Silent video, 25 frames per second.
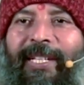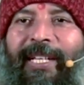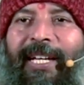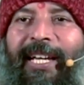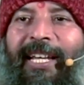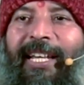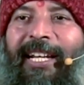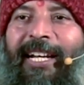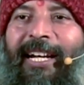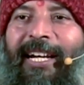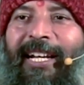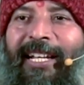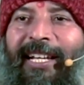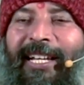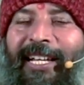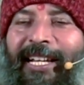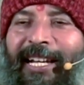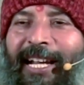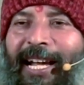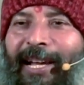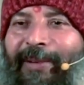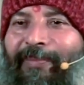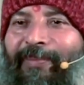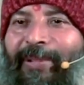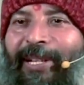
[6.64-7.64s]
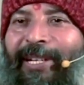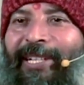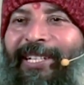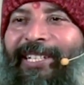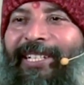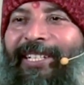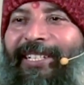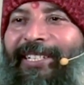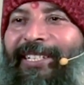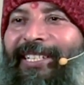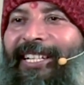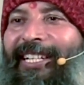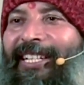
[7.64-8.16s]
Again and again I have been
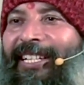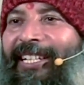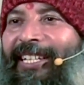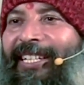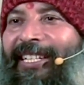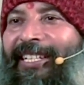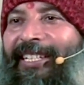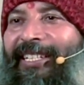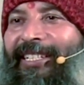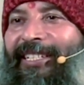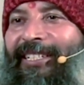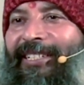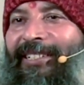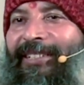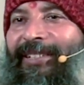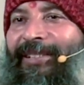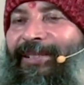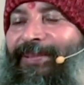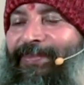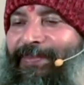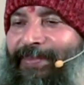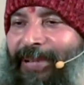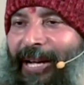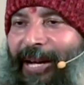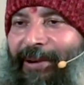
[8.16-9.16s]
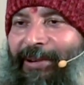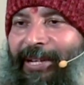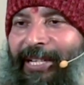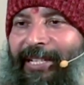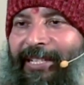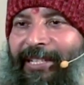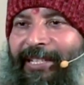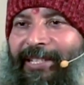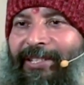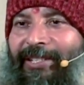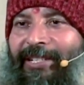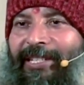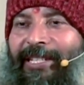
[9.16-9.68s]
telling, or
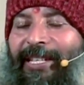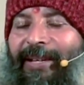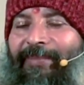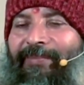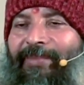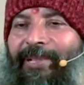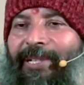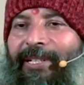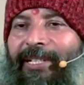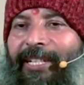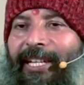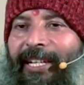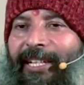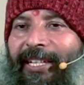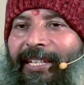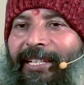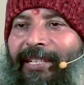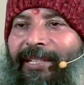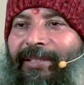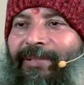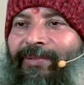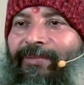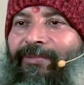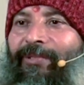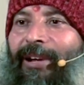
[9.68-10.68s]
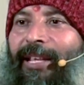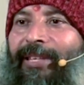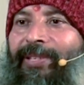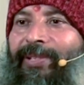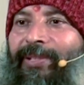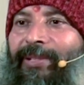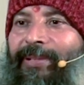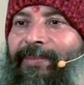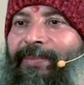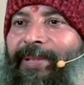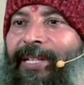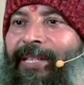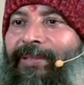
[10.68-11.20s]
our teachers have been telling, watch
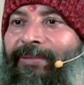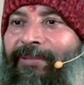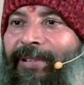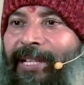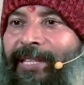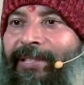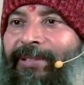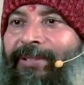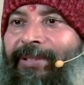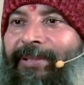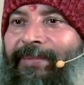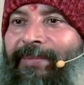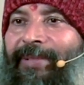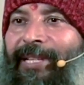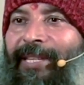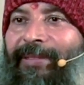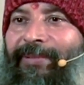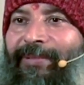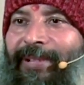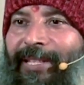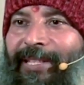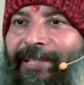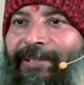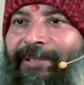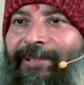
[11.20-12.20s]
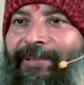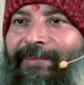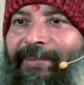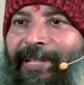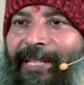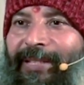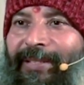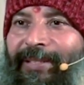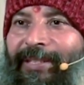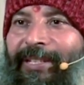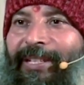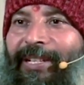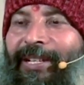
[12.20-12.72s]
your breath, watch your breath, watch your
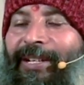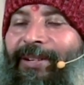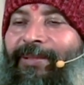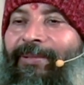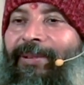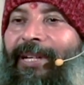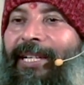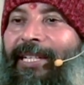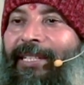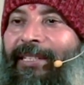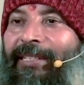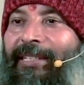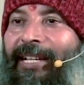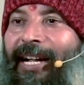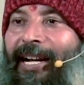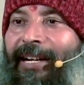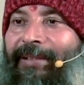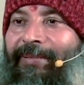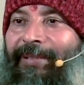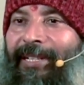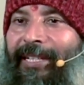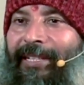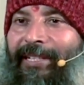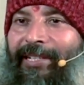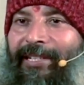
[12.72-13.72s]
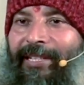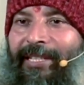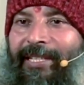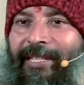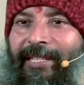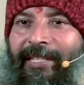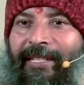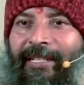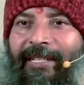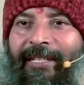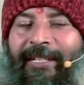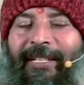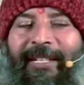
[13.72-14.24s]
breath. What is the advantage?
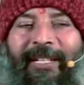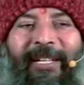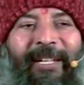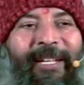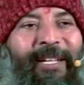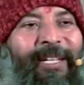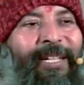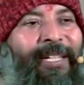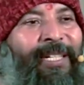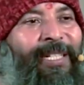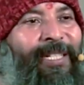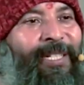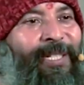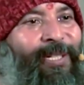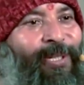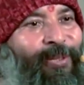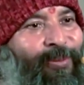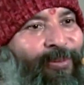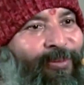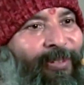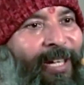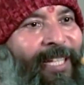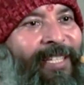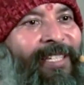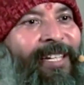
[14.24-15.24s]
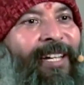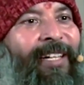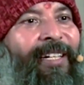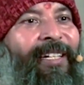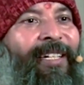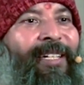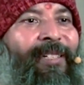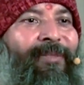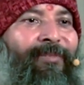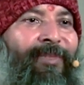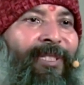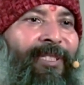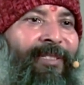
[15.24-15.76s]
You watch and
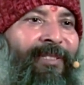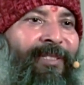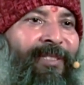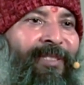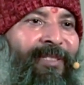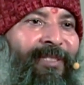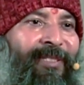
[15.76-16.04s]
tell me.